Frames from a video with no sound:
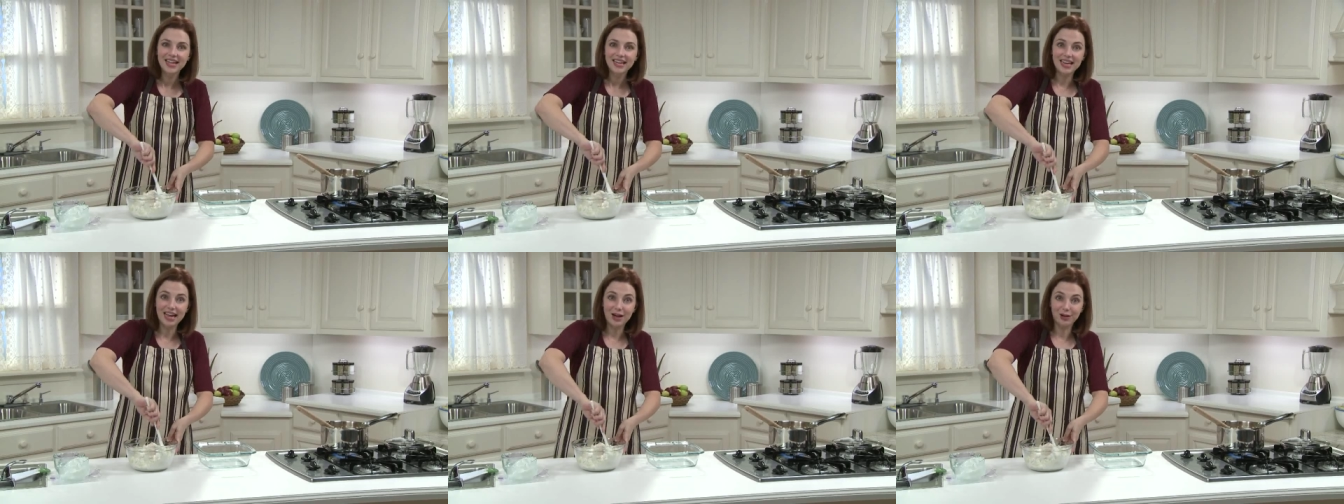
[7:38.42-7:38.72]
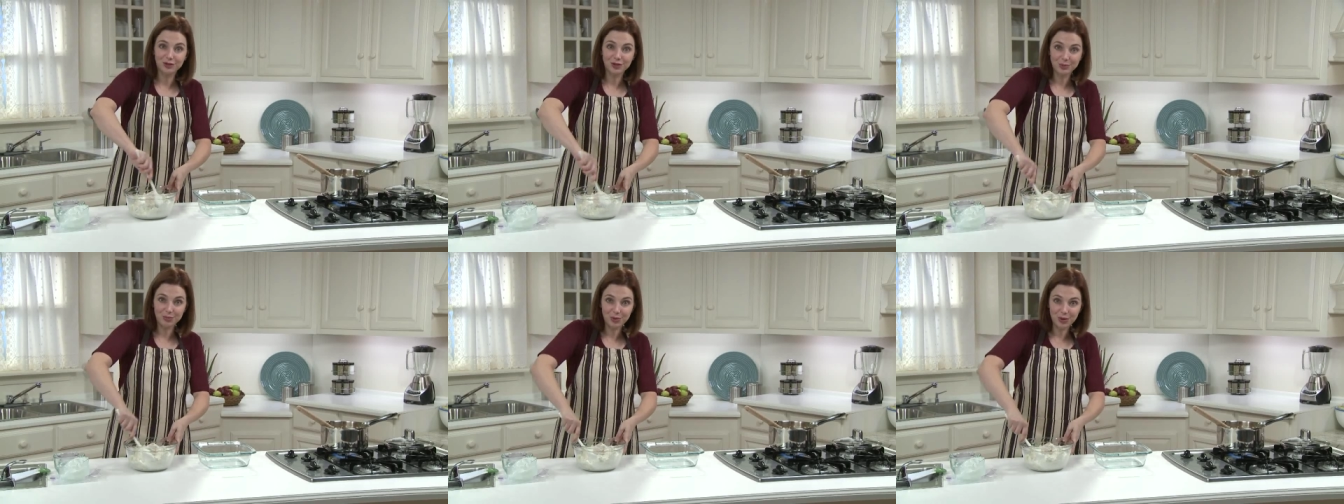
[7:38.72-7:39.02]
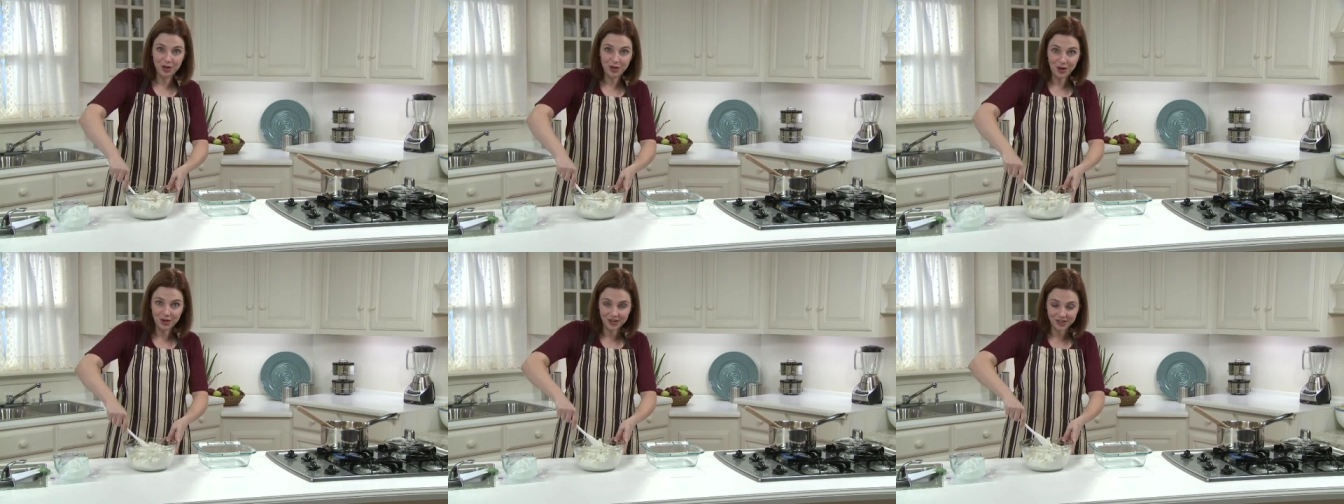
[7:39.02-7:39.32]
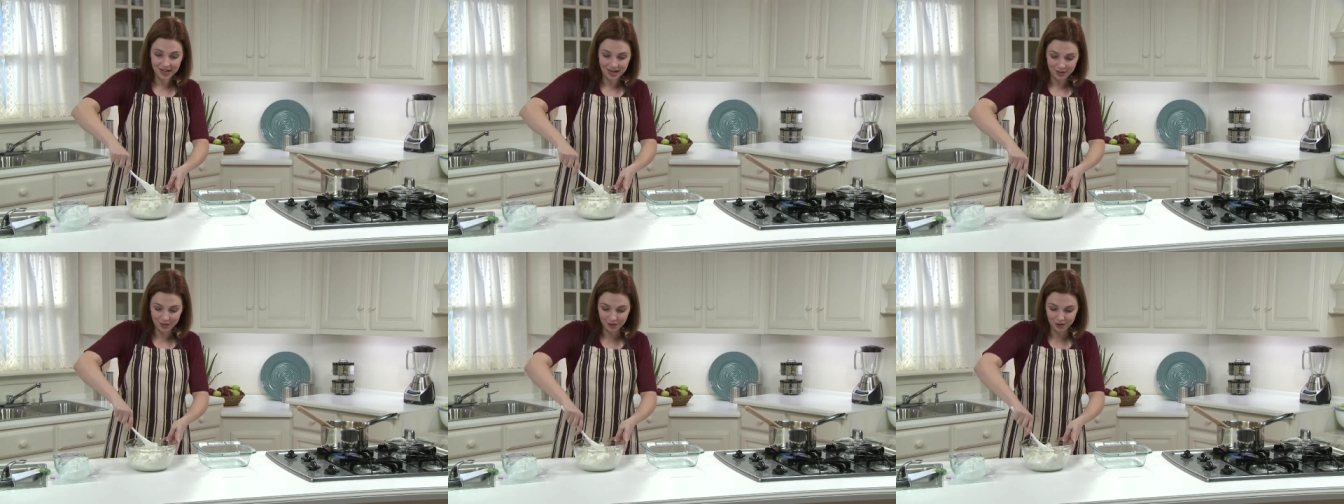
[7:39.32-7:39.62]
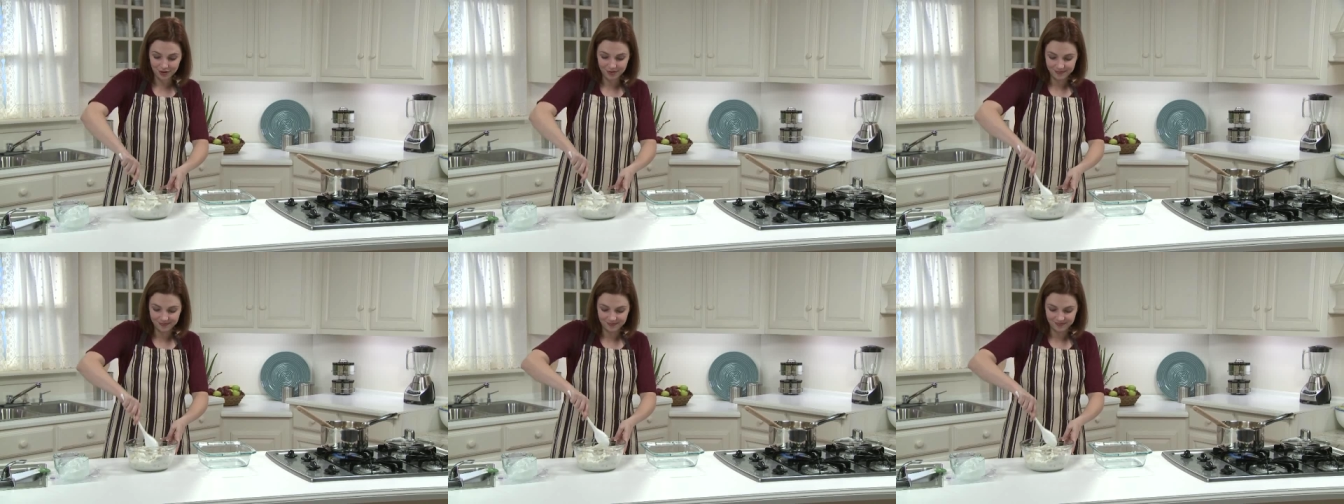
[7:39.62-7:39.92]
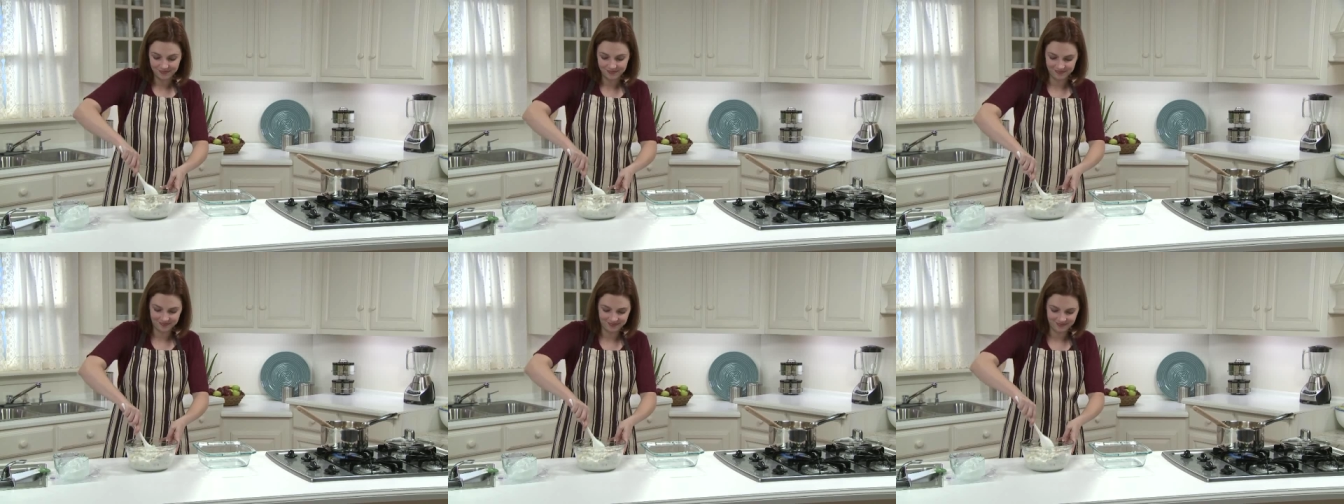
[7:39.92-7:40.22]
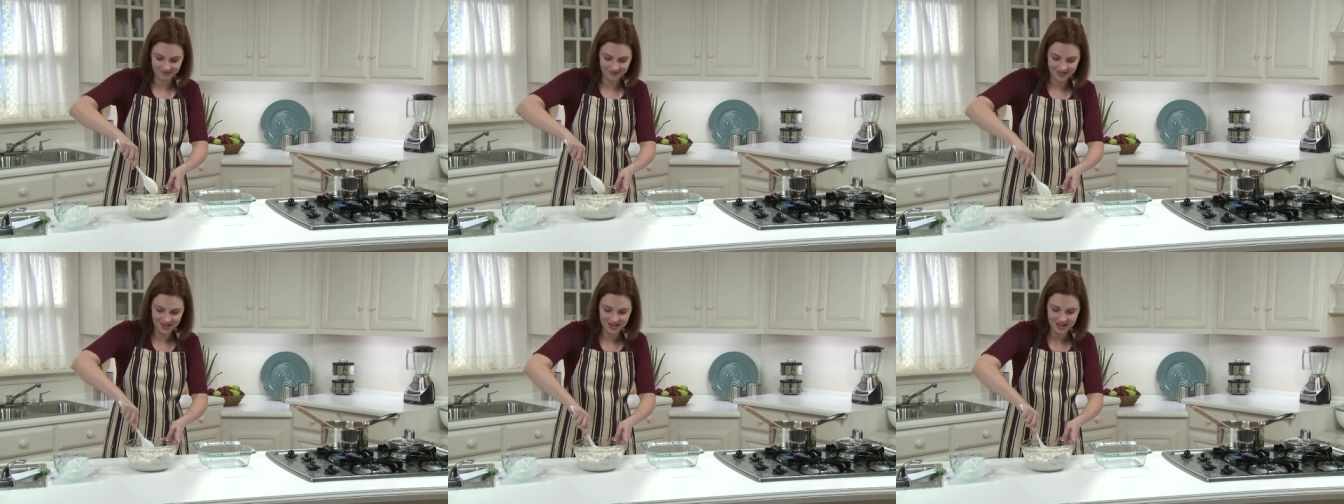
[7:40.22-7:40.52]
Now, to put it all together,
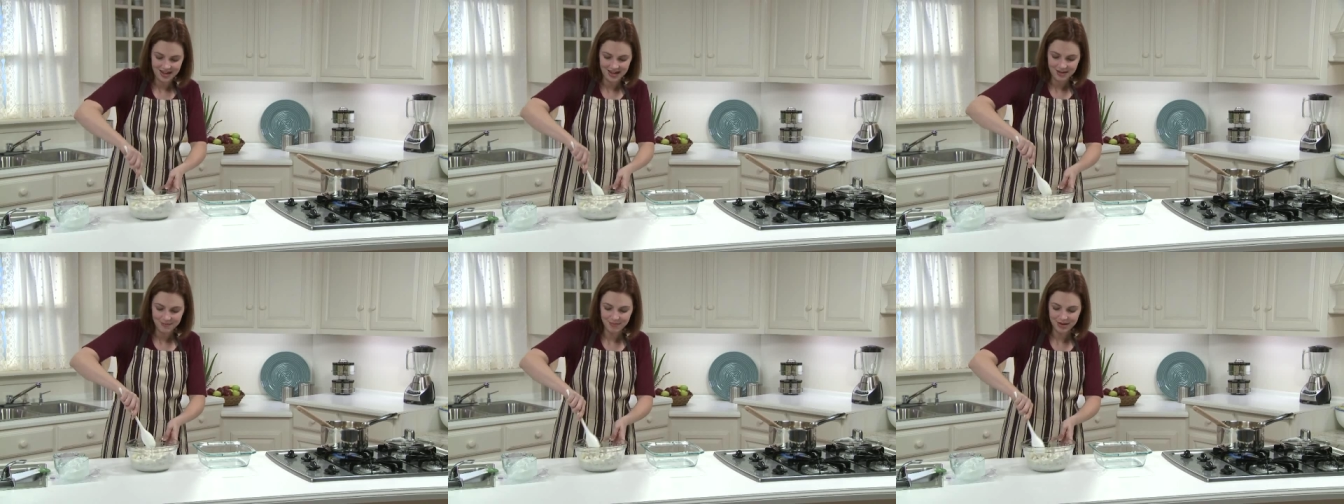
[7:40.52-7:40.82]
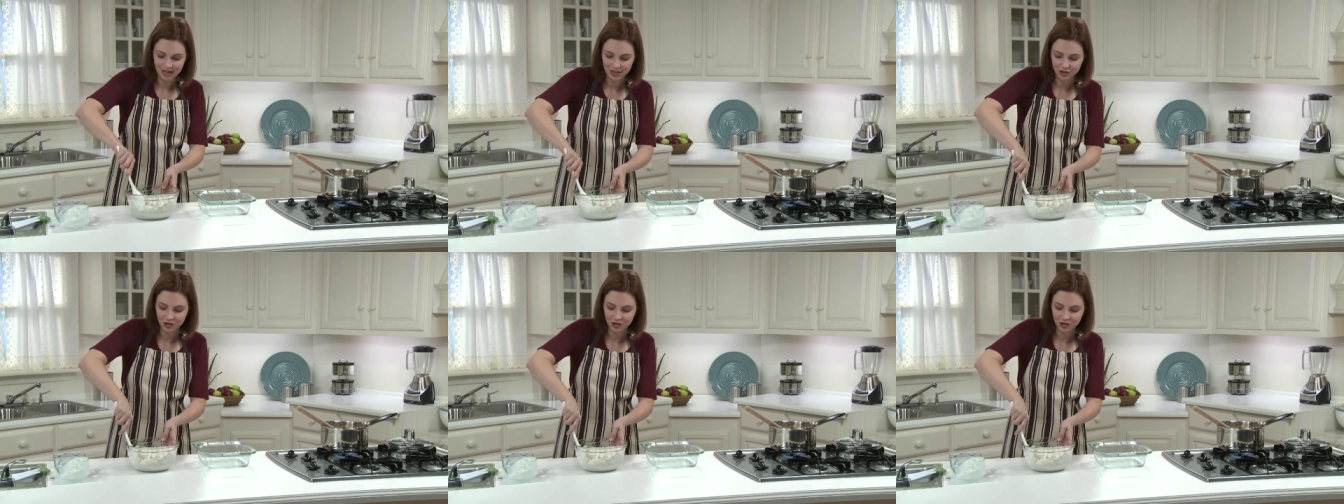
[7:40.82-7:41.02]
make